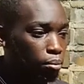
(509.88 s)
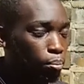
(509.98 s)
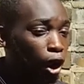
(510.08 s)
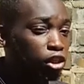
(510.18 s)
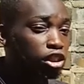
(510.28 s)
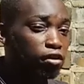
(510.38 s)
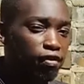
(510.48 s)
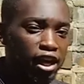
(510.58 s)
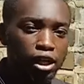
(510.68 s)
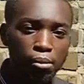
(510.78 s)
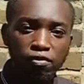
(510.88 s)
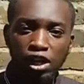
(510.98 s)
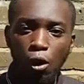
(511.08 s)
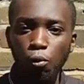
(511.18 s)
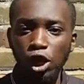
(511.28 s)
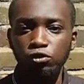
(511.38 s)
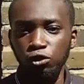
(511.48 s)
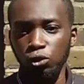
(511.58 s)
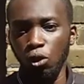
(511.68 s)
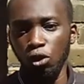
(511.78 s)
but you need to find the method that works
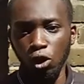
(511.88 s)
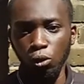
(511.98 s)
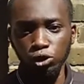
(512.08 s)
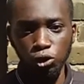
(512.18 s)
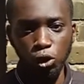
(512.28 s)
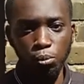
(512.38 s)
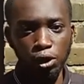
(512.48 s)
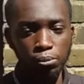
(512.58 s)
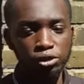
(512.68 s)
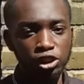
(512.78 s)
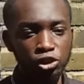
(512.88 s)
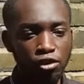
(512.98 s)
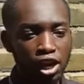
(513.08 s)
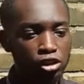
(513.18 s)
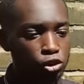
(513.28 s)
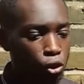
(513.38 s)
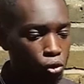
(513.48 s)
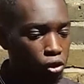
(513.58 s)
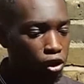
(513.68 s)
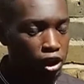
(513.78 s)
for your goals and your purposes, right?
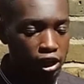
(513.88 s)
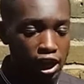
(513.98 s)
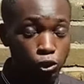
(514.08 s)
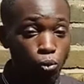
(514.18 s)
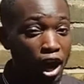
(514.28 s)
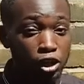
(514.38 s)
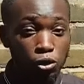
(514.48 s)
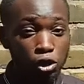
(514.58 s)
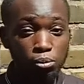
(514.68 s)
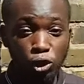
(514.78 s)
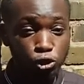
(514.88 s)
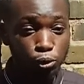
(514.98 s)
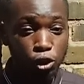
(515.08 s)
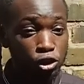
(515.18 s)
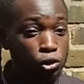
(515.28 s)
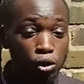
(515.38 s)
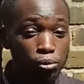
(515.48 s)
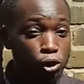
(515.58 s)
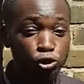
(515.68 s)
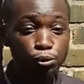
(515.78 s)
So let's why you want to be an entrepreneur. You want to
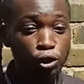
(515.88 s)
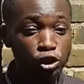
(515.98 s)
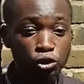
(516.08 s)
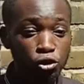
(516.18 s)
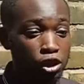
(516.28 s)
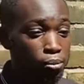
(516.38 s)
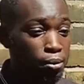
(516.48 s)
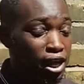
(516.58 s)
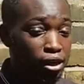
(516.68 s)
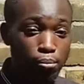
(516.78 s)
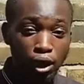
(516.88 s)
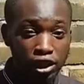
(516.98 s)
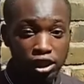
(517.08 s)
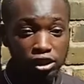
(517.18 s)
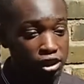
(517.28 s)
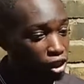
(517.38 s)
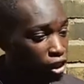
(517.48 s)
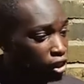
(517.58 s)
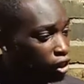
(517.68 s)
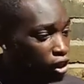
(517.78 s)
be an entrepreneur so you can make money
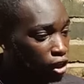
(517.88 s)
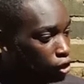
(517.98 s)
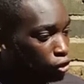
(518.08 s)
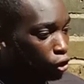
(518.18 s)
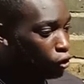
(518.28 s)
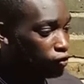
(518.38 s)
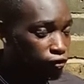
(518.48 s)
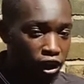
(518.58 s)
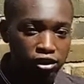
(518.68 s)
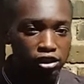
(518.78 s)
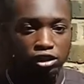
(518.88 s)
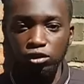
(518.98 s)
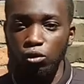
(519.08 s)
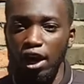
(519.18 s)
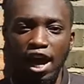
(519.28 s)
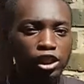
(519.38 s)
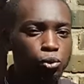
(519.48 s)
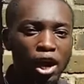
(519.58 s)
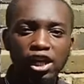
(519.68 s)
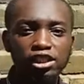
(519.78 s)
to, you know, fund
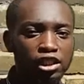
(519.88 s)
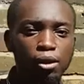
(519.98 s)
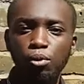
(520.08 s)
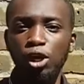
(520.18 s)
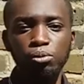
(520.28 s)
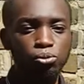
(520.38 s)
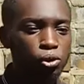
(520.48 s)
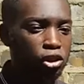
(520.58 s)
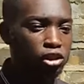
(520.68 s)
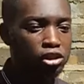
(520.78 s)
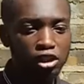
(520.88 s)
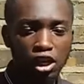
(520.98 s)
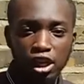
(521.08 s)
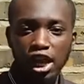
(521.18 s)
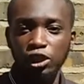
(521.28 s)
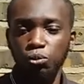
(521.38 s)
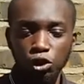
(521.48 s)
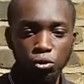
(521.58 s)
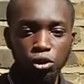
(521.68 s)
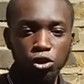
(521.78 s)
X, Y, and Z purpose, because that's
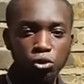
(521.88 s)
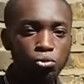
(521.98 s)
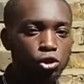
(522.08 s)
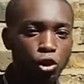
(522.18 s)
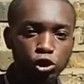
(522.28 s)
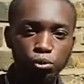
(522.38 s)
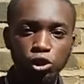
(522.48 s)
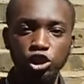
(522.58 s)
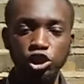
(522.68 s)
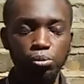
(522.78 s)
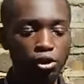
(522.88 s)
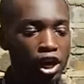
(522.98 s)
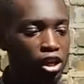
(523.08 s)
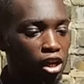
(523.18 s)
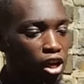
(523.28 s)
what you want to do with your entrepreneurship, right?